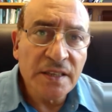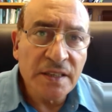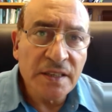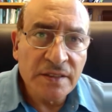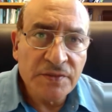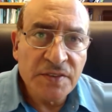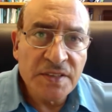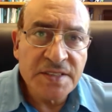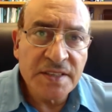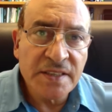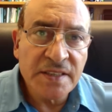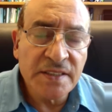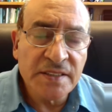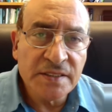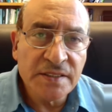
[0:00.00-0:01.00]

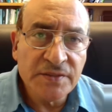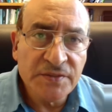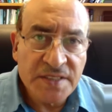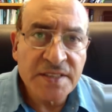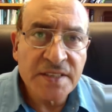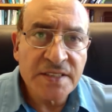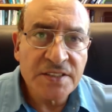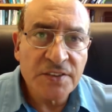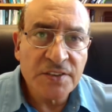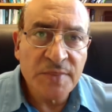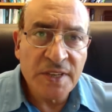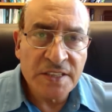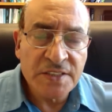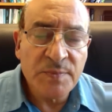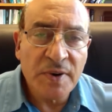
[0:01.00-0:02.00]
physics of
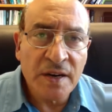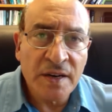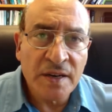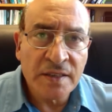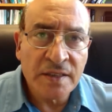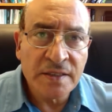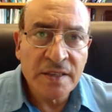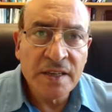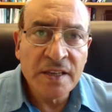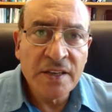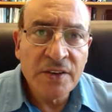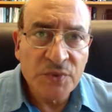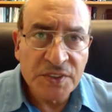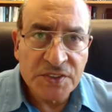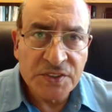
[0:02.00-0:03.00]
bus bar,
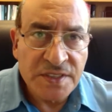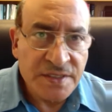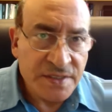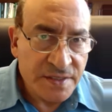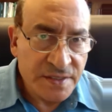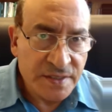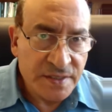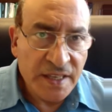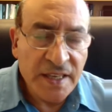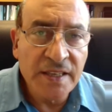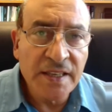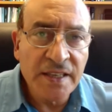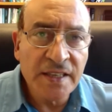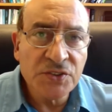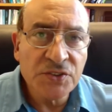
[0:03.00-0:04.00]
which is
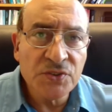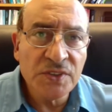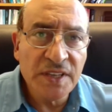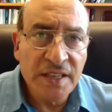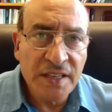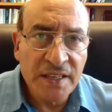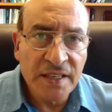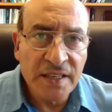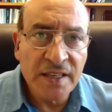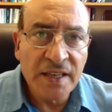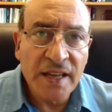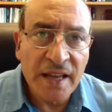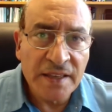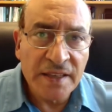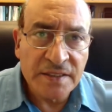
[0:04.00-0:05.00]
heating, joule heating,
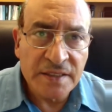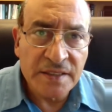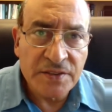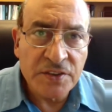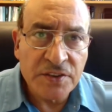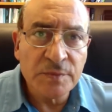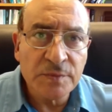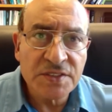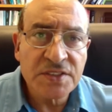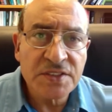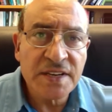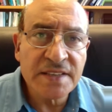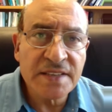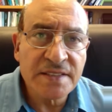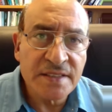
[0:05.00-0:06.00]
and the thermal
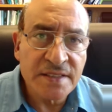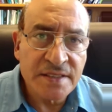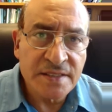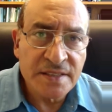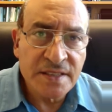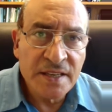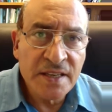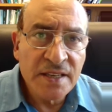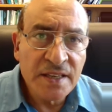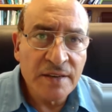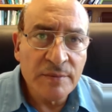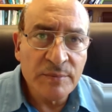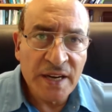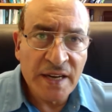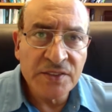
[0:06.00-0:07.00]
stresses
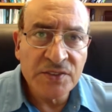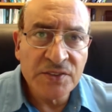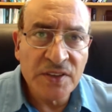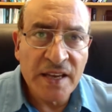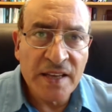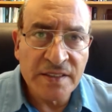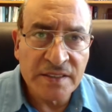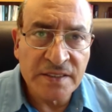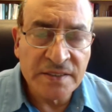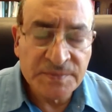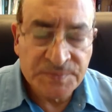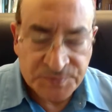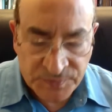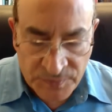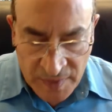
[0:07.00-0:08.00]
combined together.
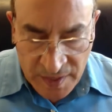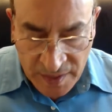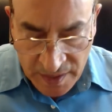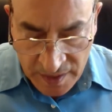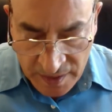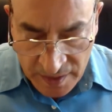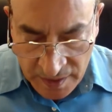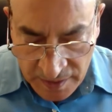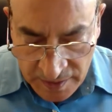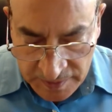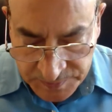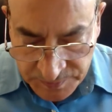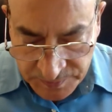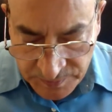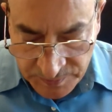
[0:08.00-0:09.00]

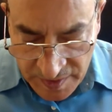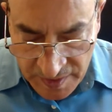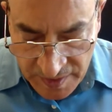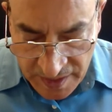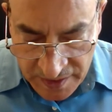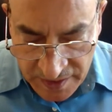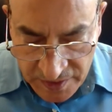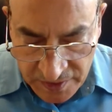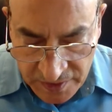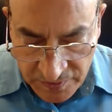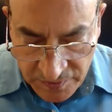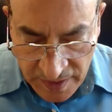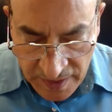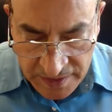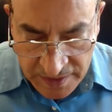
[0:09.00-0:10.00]
Then you
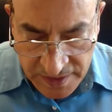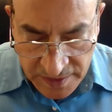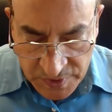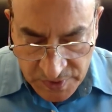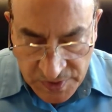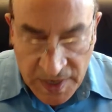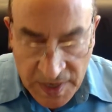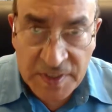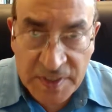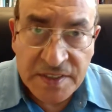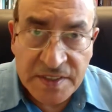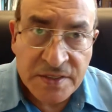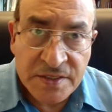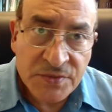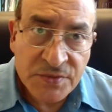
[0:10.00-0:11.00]
define some
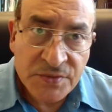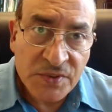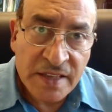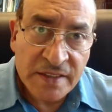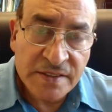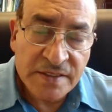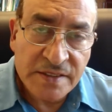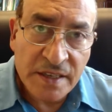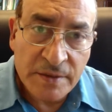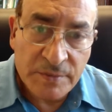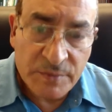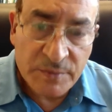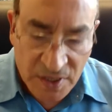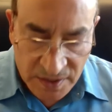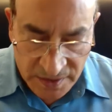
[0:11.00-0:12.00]
parameters for that
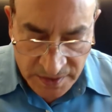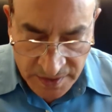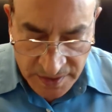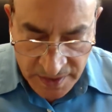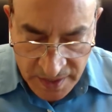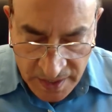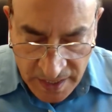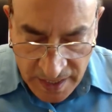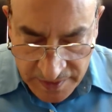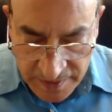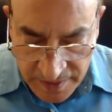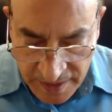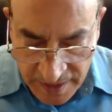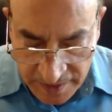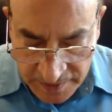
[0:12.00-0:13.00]
model, and
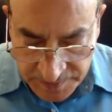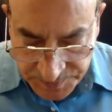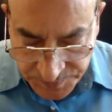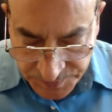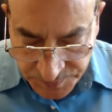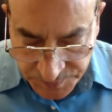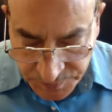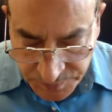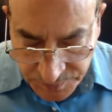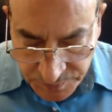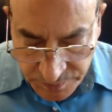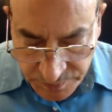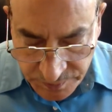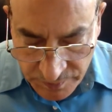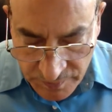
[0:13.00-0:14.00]
then
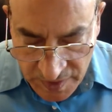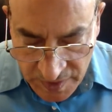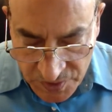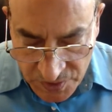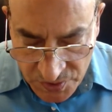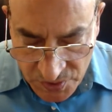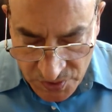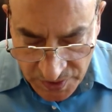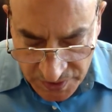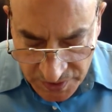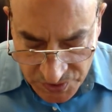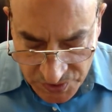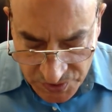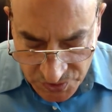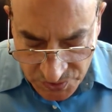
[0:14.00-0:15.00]
you go
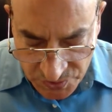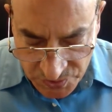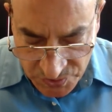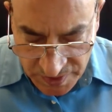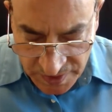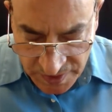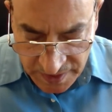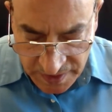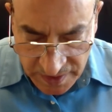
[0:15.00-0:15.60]
into the